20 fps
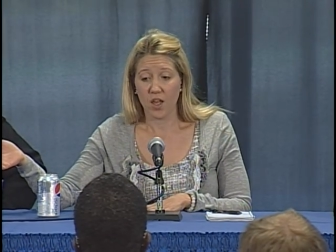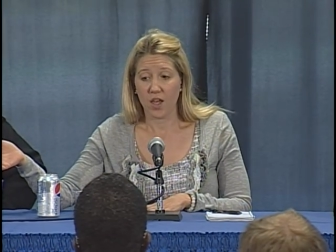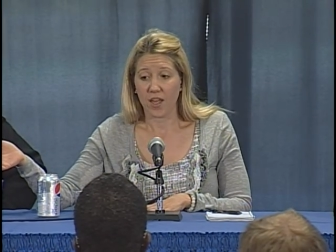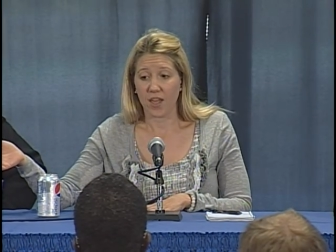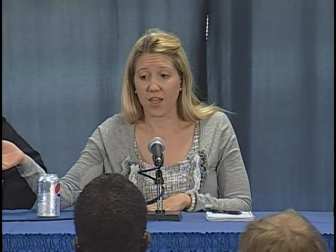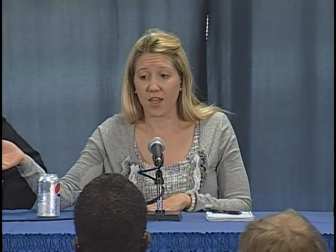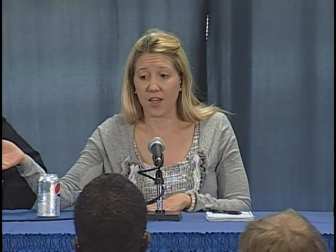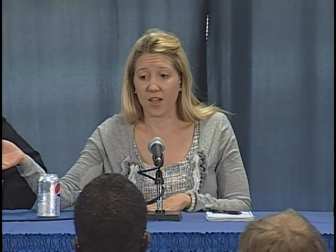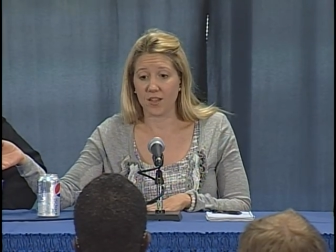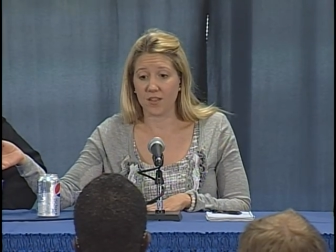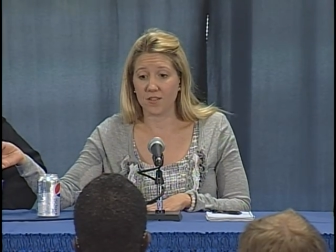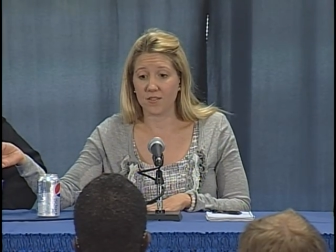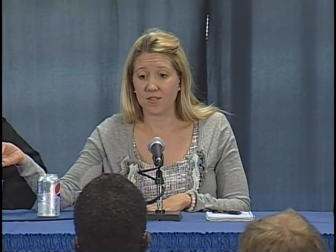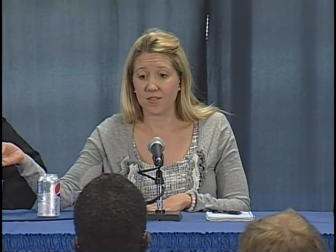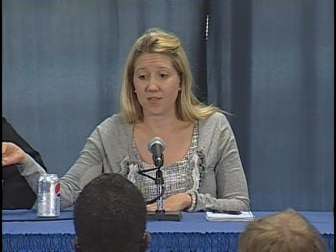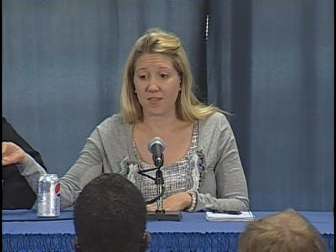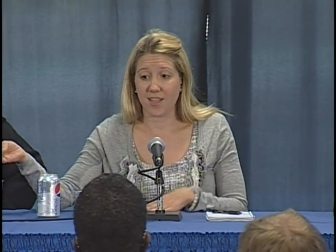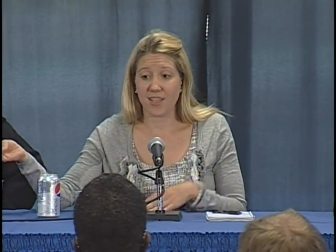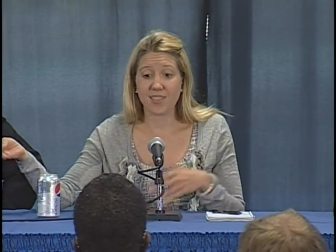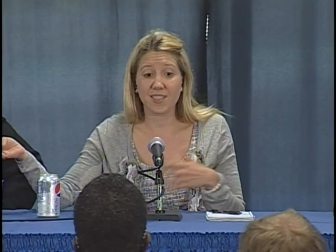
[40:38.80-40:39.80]
And
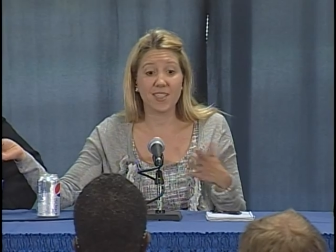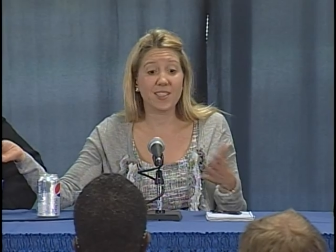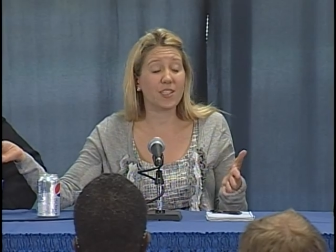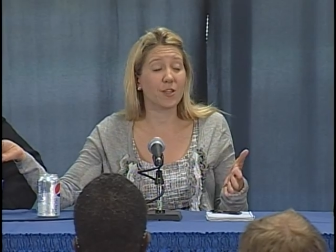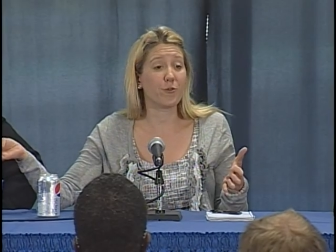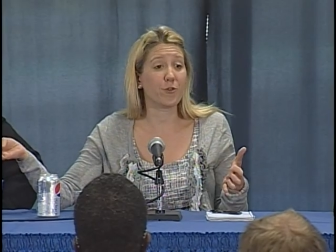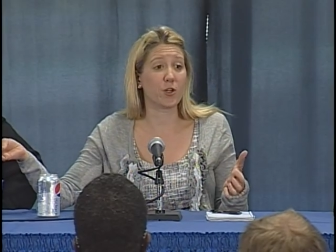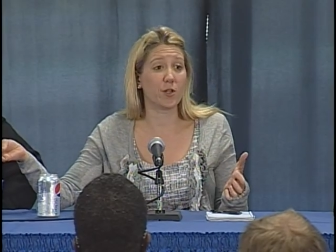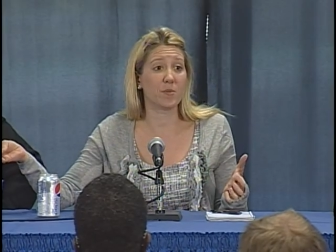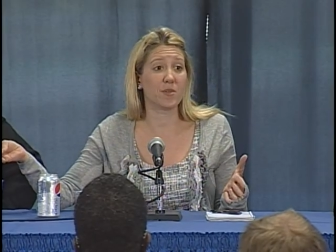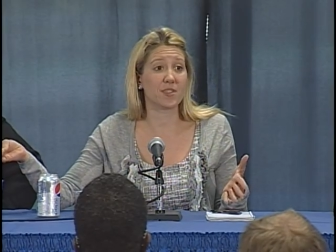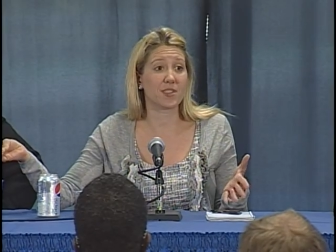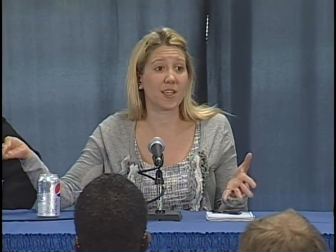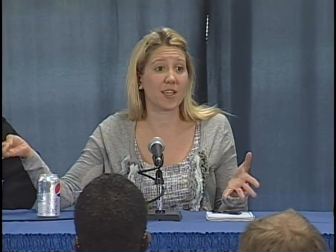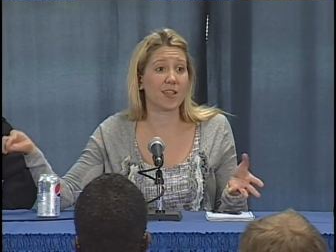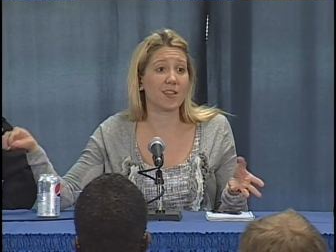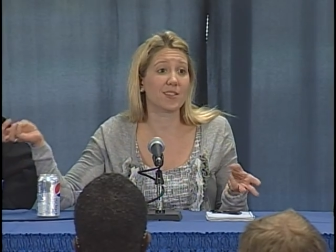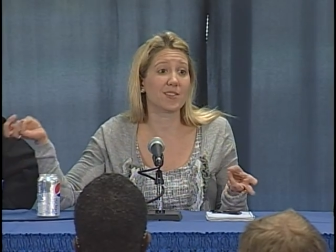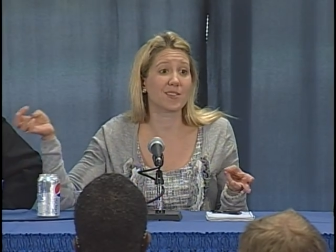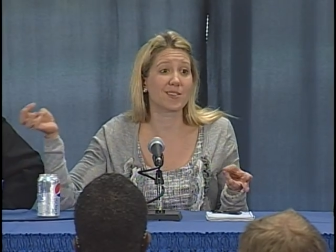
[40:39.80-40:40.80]
that's easy for him to say
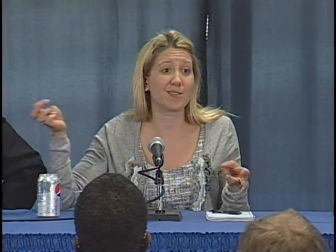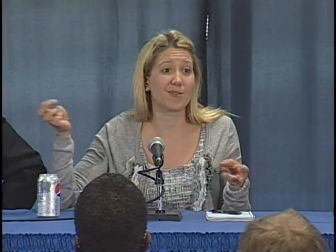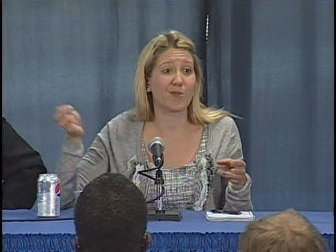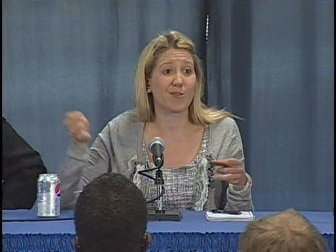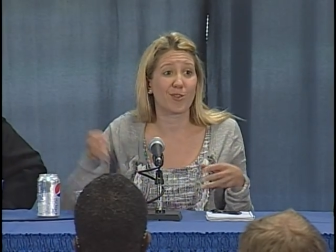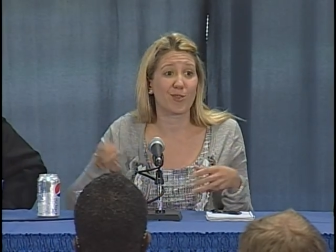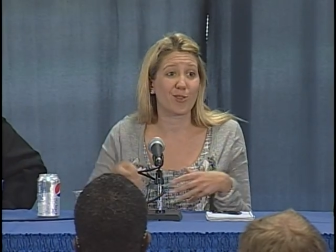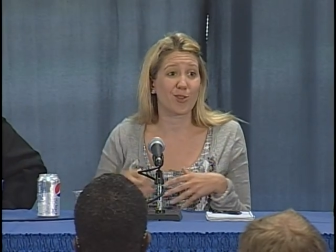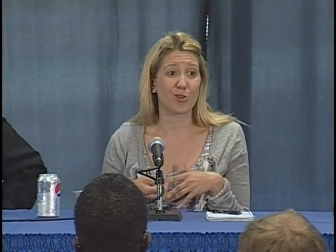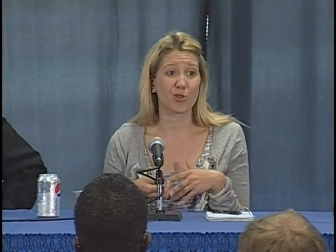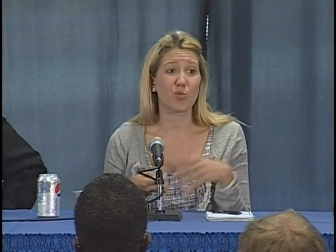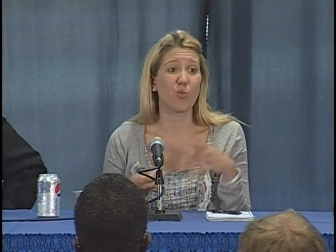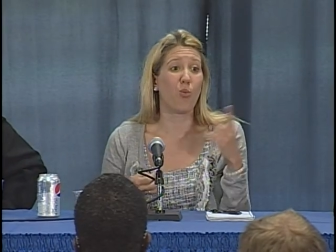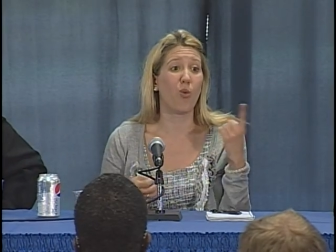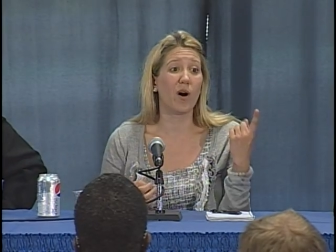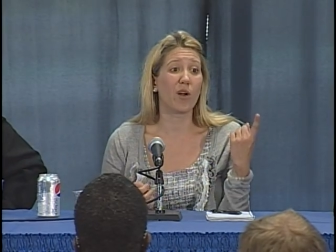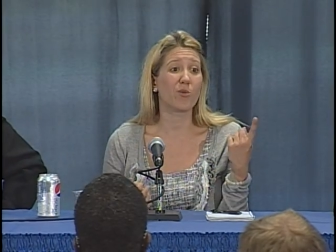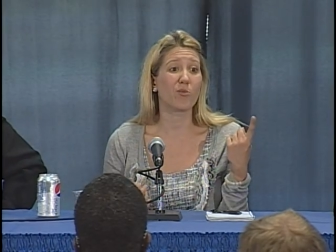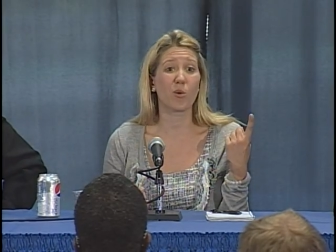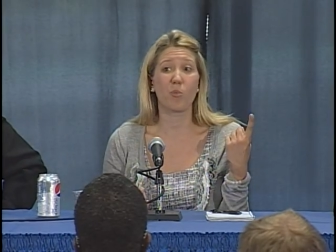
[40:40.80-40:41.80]
because there's
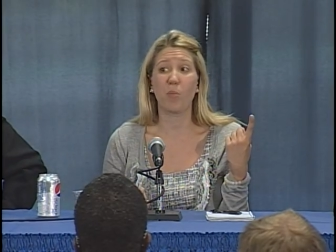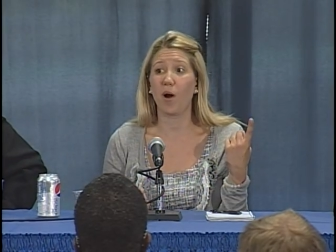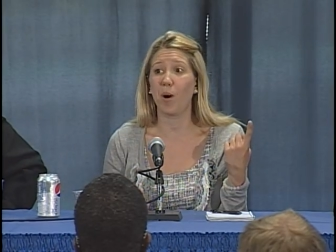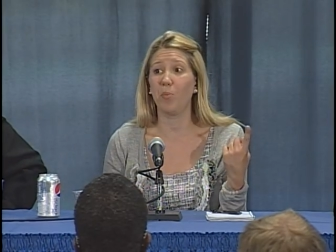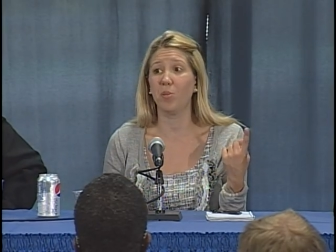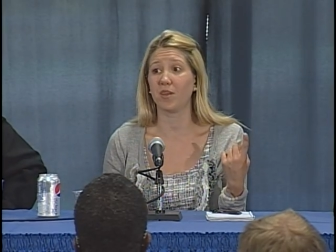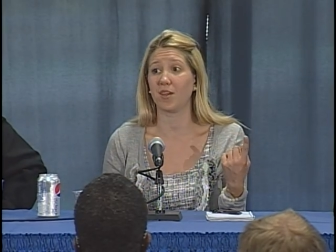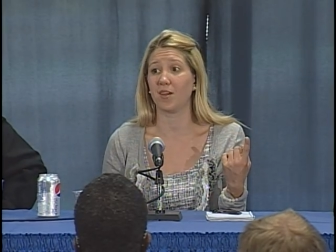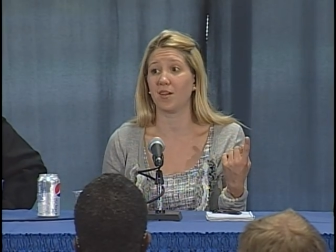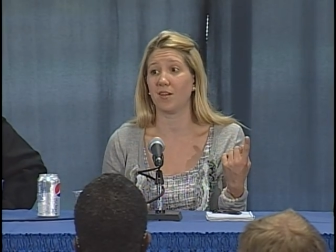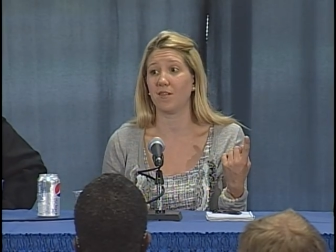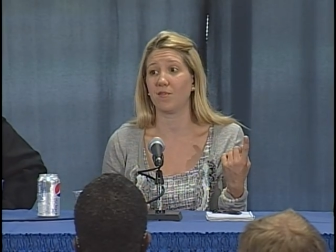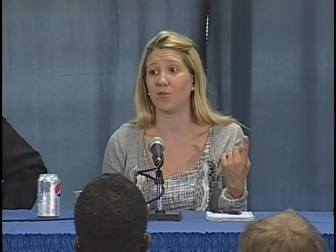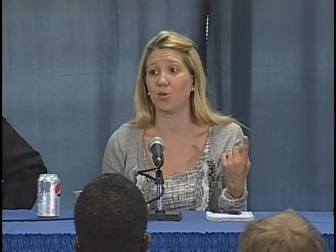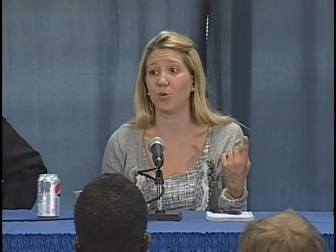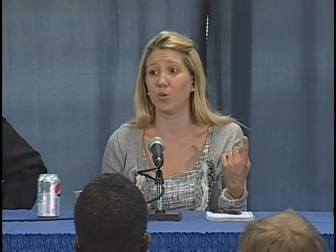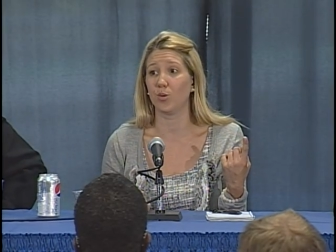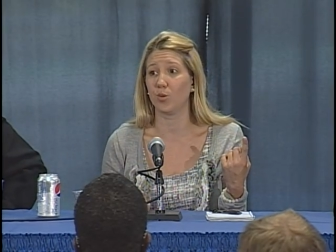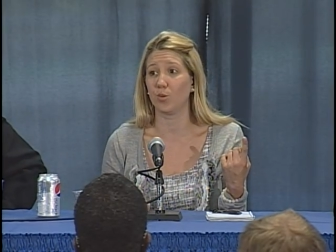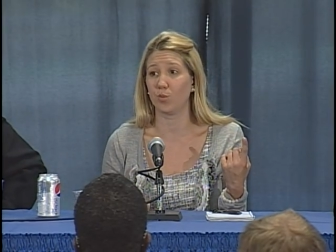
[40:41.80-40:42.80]
one Republican
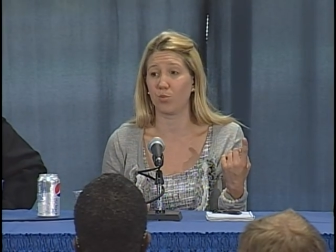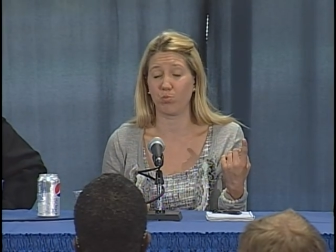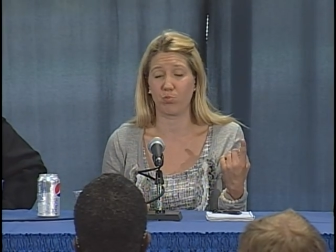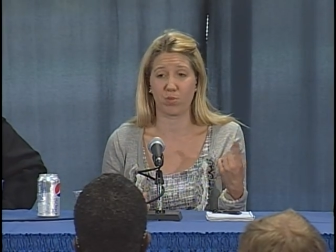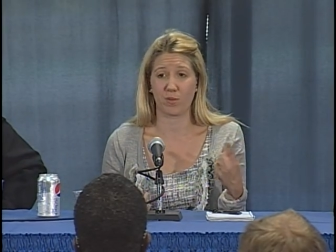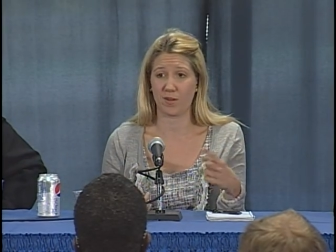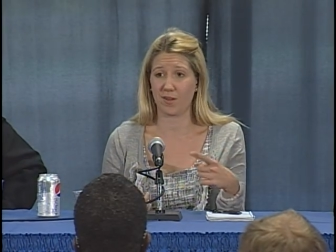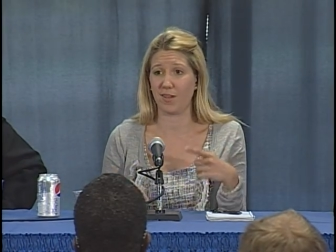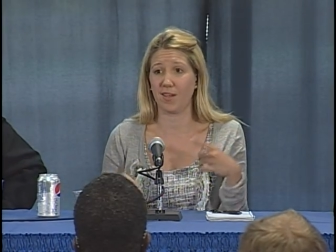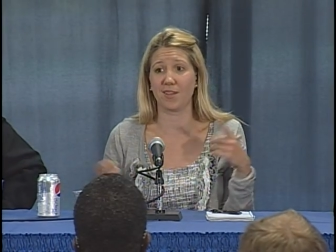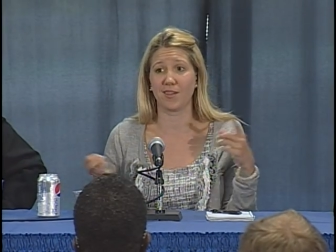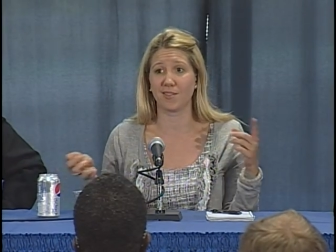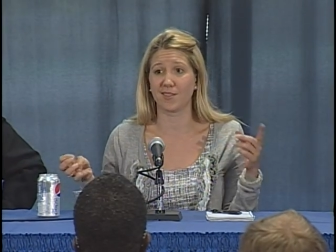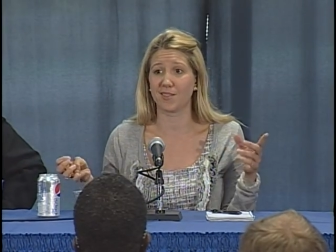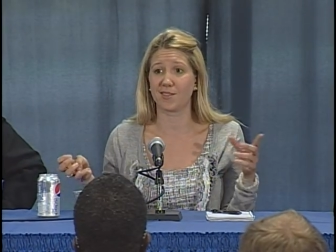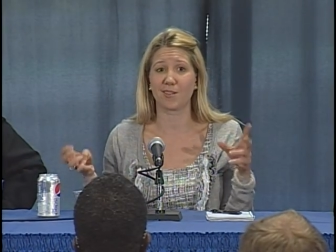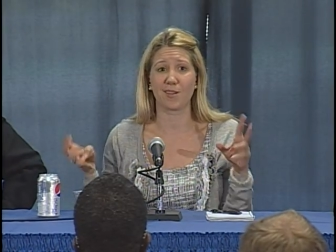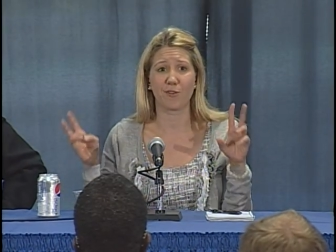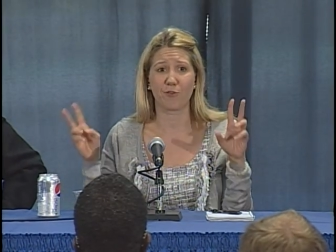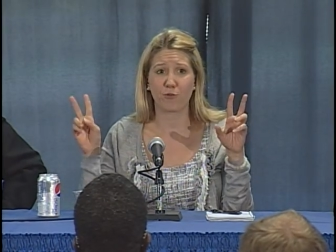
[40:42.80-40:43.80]
who
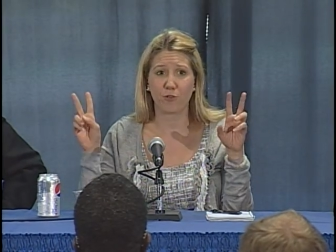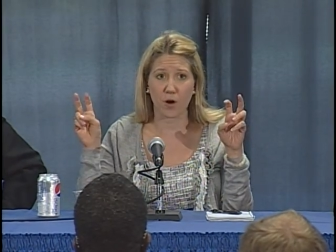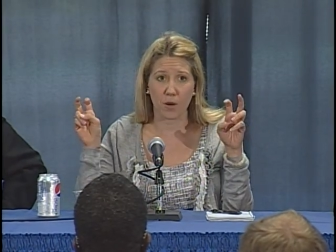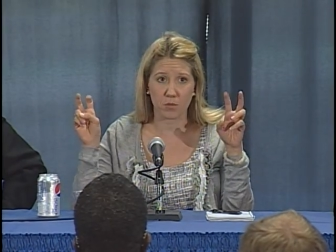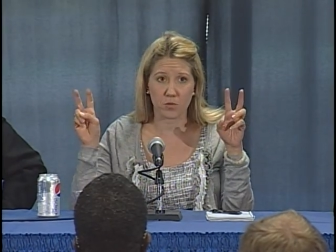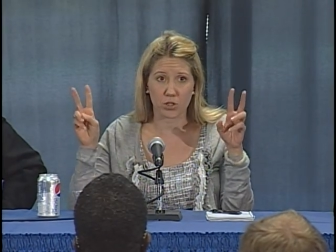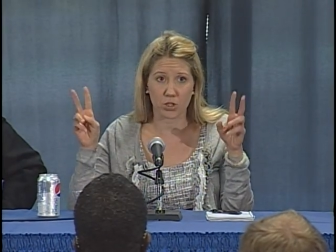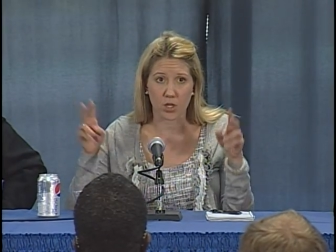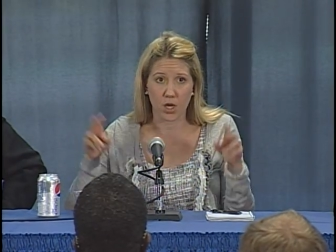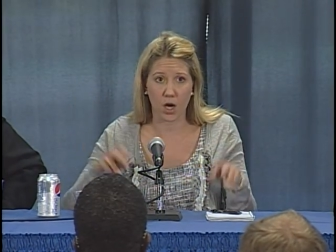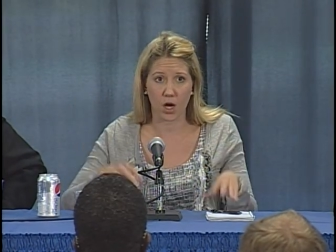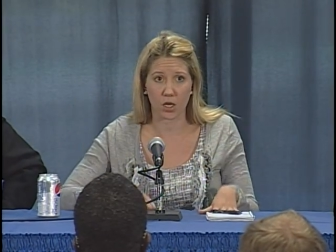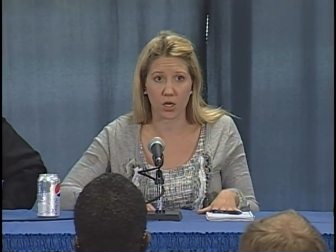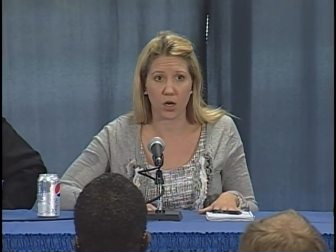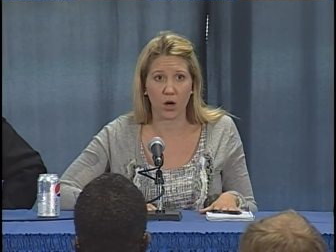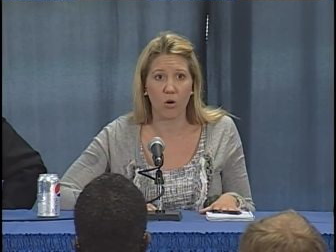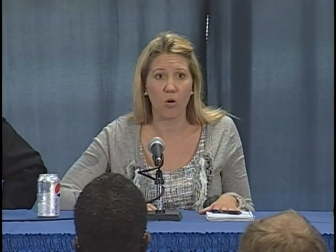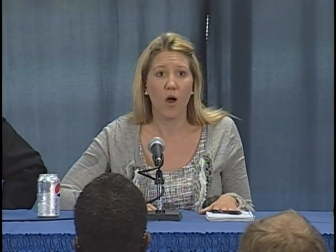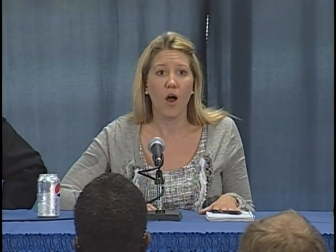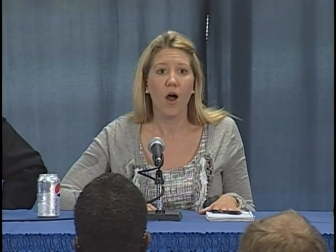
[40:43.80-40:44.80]
is from Chicago.